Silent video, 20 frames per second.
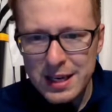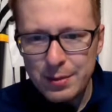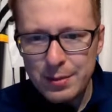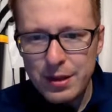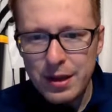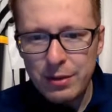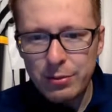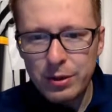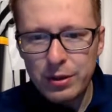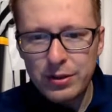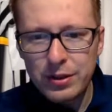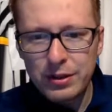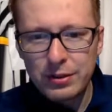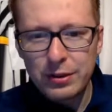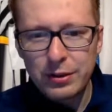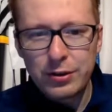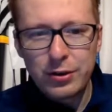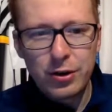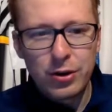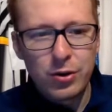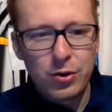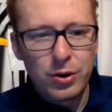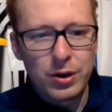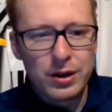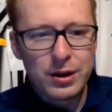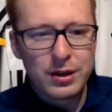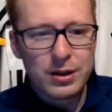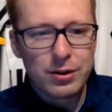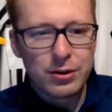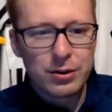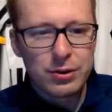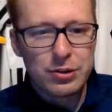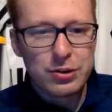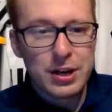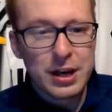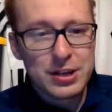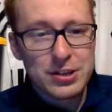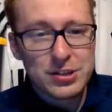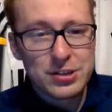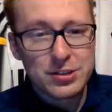Yeah, well, there you go.
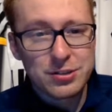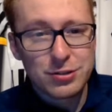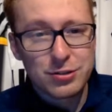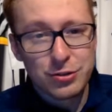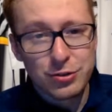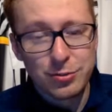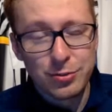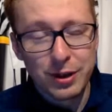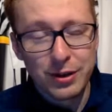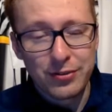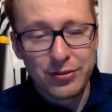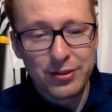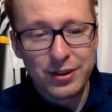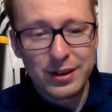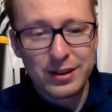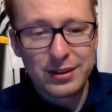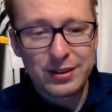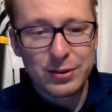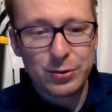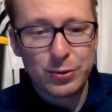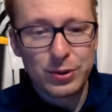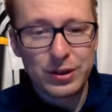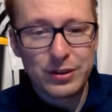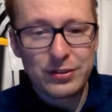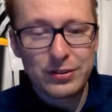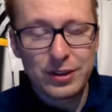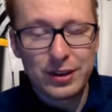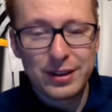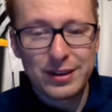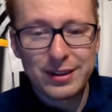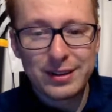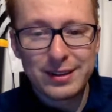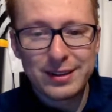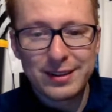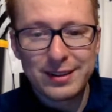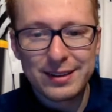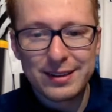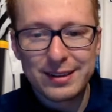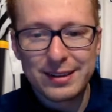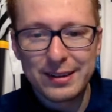Congratulations to you, my friend. Well done.
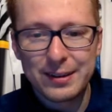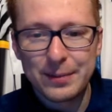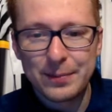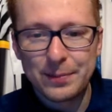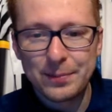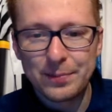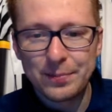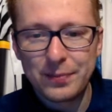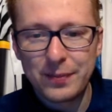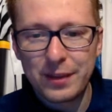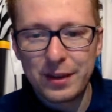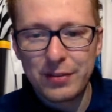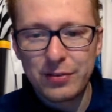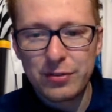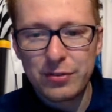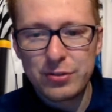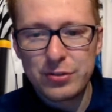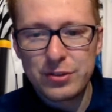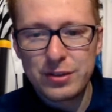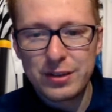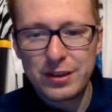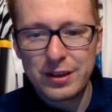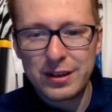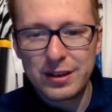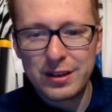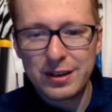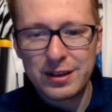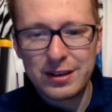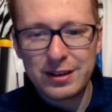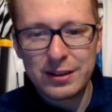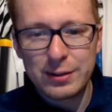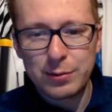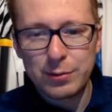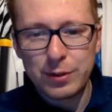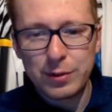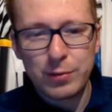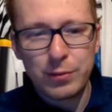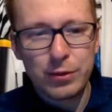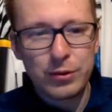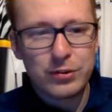Unfortunately, I need a
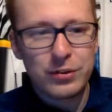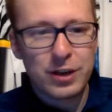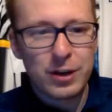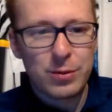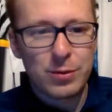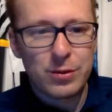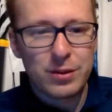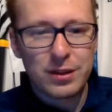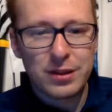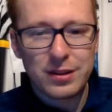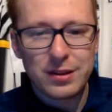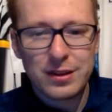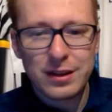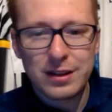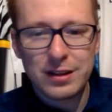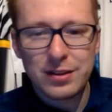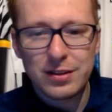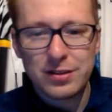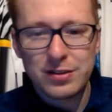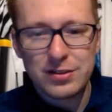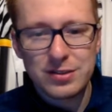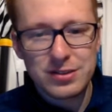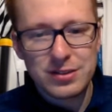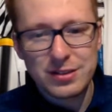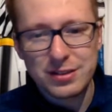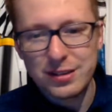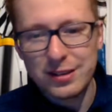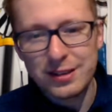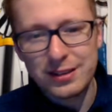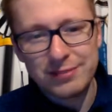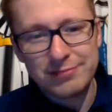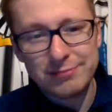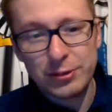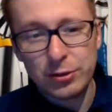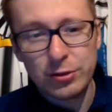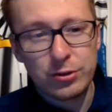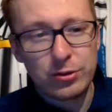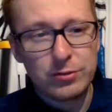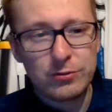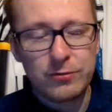bit more time than that because, yeah, you
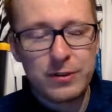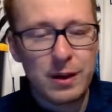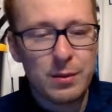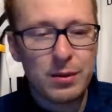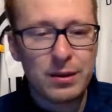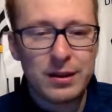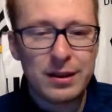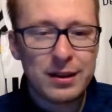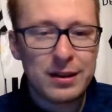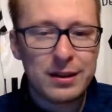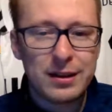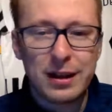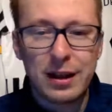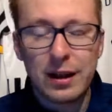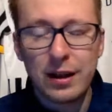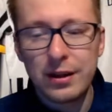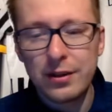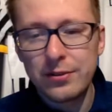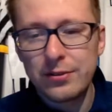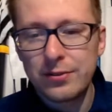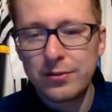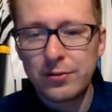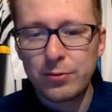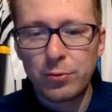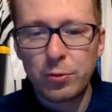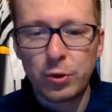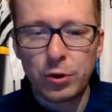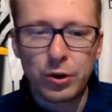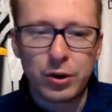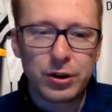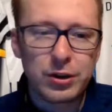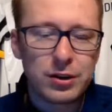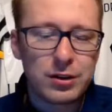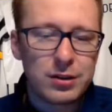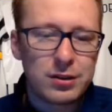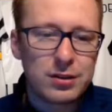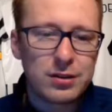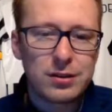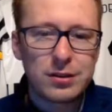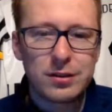know, family, life, work,
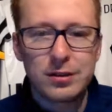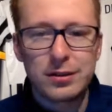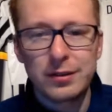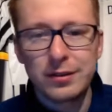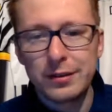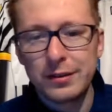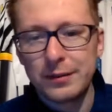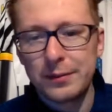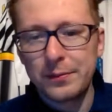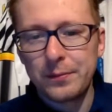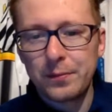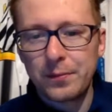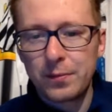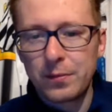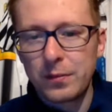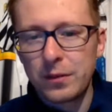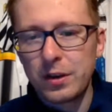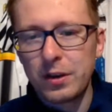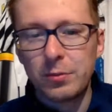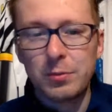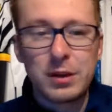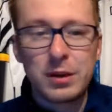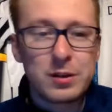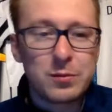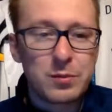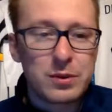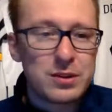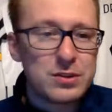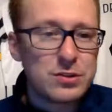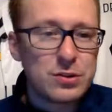commitments.